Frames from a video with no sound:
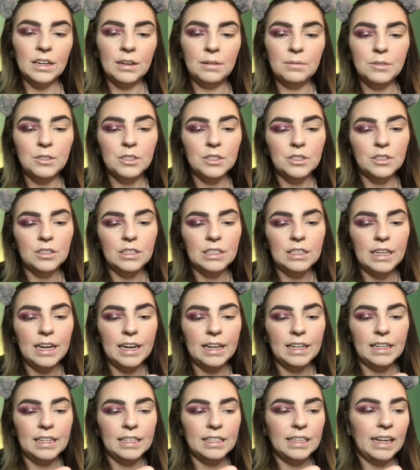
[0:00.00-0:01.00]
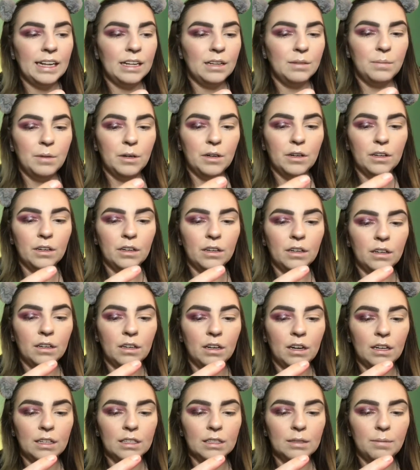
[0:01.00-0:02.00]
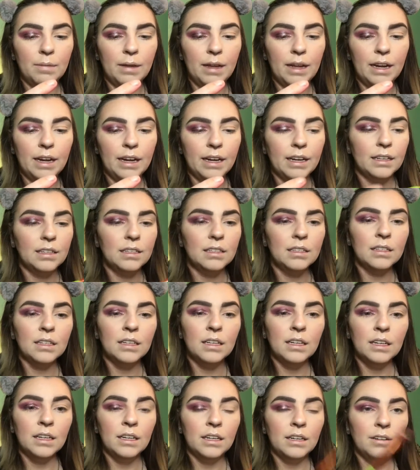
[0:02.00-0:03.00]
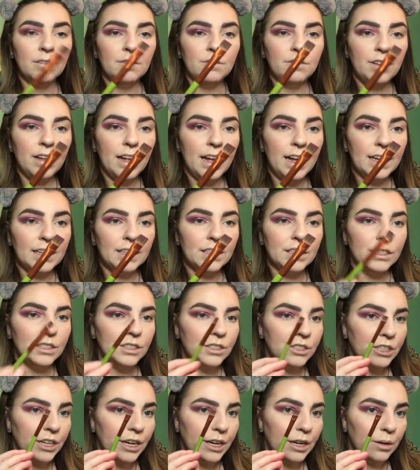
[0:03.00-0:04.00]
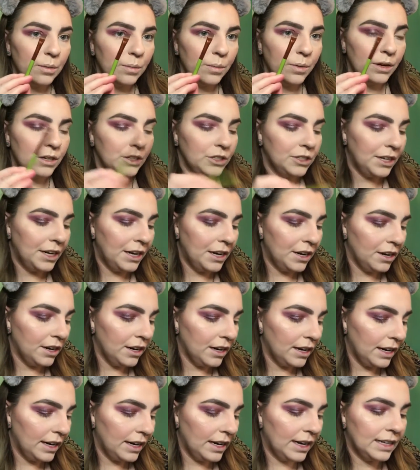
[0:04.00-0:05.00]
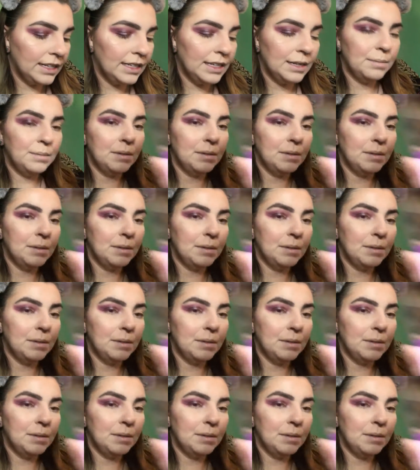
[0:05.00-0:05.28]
So I'm just going to take this Alamar Cosmetics flat shader brush here, and I